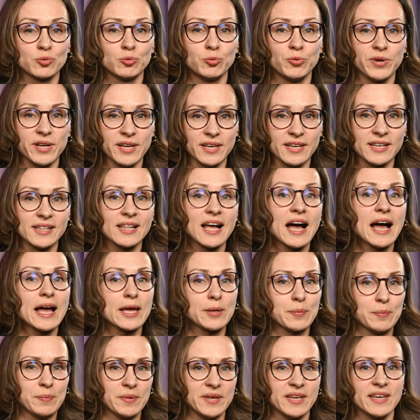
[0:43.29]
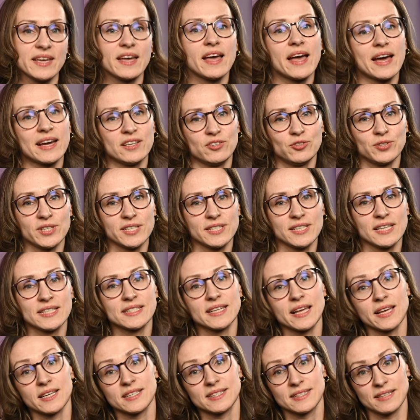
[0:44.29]
real IP addresses
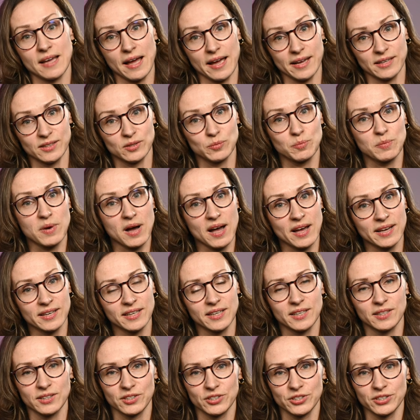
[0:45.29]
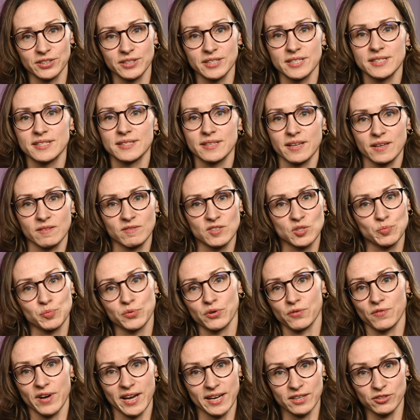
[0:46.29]
assigned by Internet Service
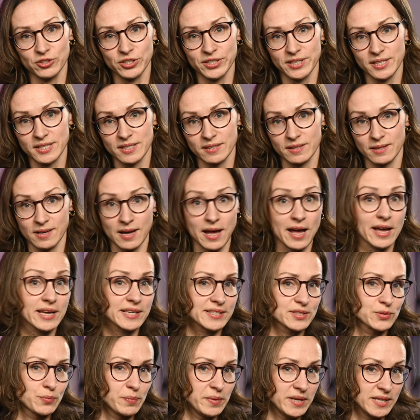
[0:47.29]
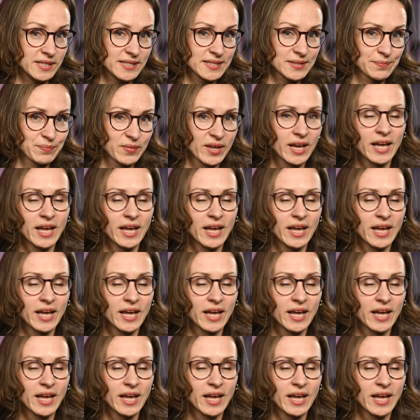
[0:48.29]
Providers, ISPs,